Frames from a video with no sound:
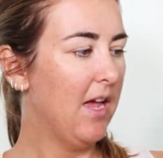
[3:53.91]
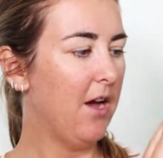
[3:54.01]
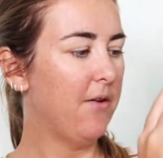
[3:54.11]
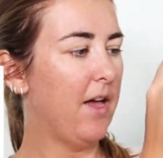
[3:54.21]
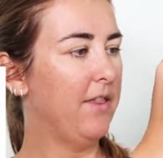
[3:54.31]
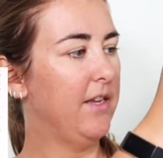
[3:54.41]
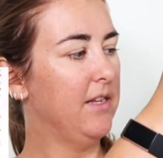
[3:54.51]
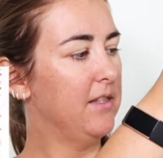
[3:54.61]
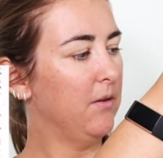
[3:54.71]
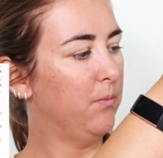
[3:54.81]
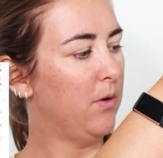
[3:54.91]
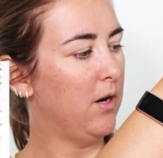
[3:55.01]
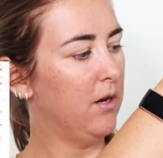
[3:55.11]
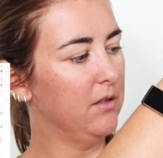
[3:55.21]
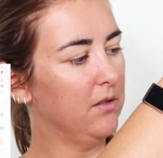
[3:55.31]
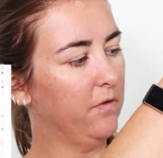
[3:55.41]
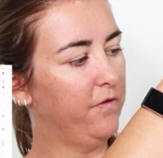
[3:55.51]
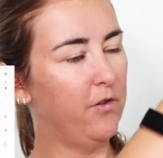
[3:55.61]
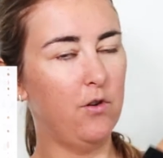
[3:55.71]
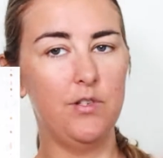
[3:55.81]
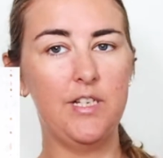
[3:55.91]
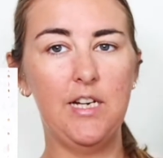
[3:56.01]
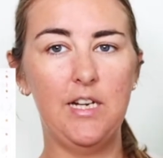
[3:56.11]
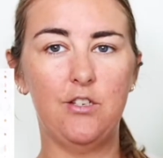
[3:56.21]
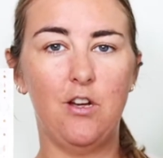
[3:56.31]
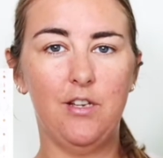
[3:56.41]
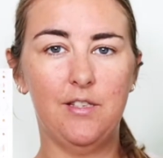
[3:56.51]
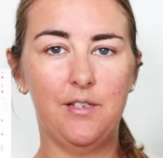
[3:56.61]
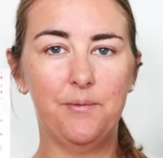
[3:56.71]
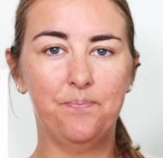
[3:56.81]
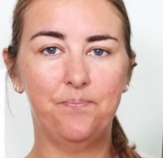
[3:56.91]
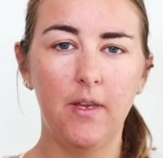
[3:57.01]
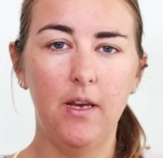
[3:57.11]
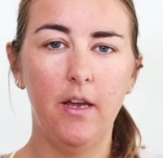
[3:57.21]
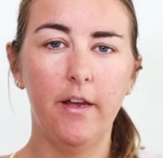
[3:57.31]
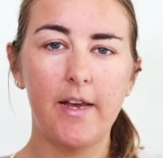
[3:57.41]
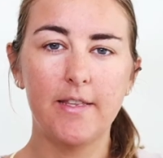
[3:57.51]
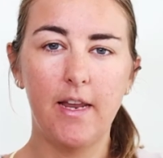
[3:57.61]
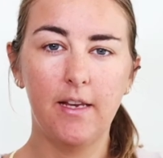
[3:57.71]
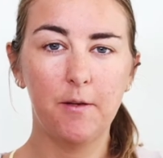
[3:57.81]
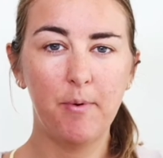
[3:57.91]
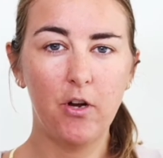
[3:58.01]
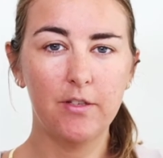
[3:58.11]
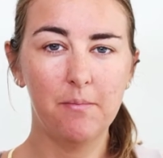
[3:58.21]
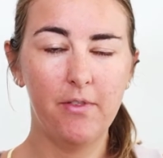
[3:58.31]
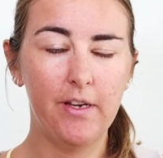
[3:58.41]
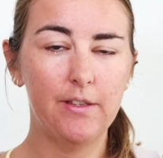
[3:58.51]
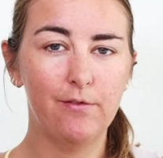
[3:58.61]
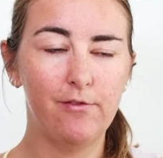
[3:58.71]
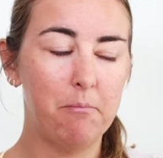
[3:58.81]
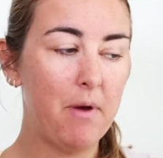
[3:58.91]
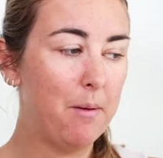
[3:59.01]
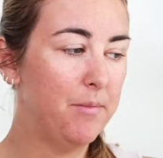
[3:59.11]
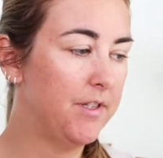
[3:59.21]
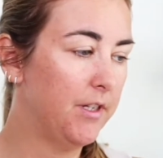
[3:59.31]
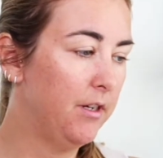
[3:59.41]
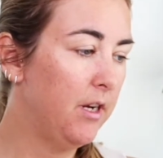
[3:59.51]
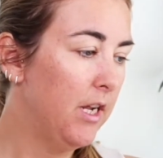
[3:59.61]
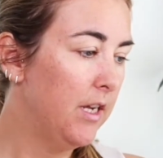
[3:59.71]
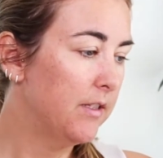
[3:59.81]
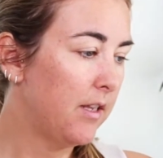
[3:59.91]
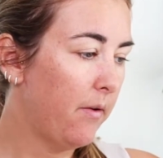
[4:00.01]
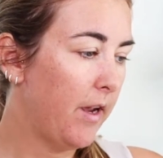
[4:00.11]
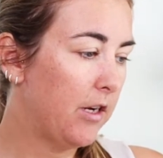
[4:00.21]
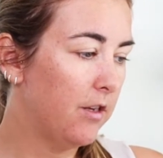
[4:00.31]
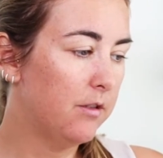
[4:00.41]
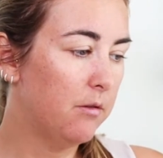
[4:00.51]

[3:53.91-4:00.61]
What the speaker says: Oh, and this was $40. Okay, so next up I got some things from Amazon. So I got